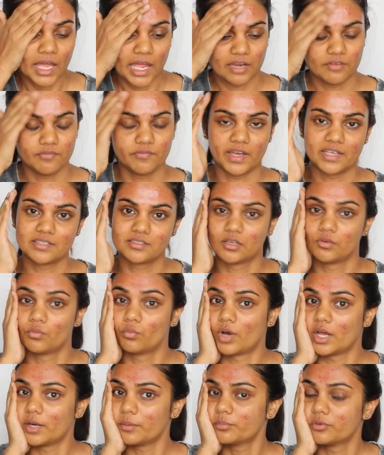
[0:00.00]
invest
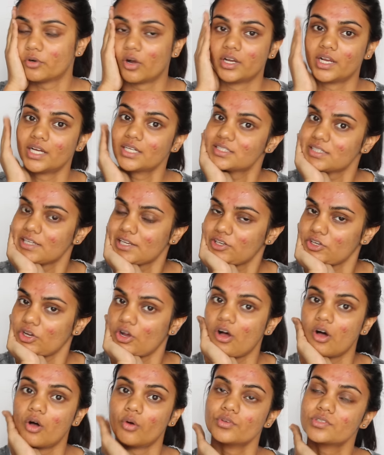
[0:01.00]
in one product in
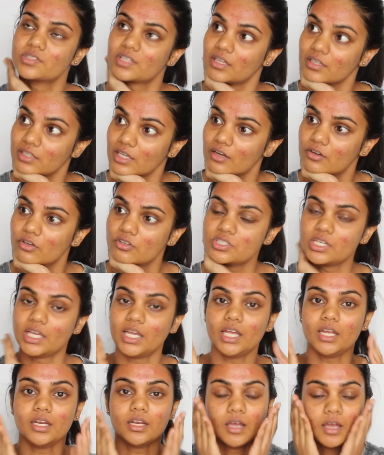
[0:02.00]
your whole skincare
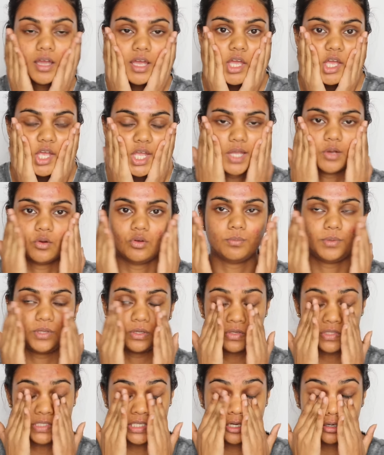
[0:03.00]
routine, it would be
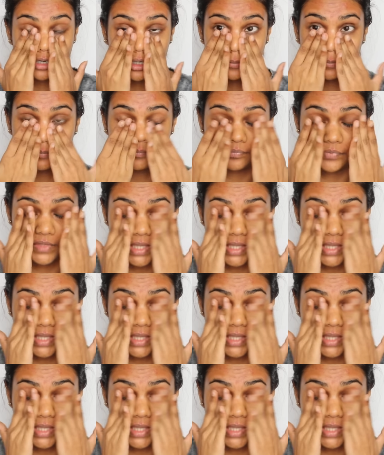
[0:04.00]
your serum.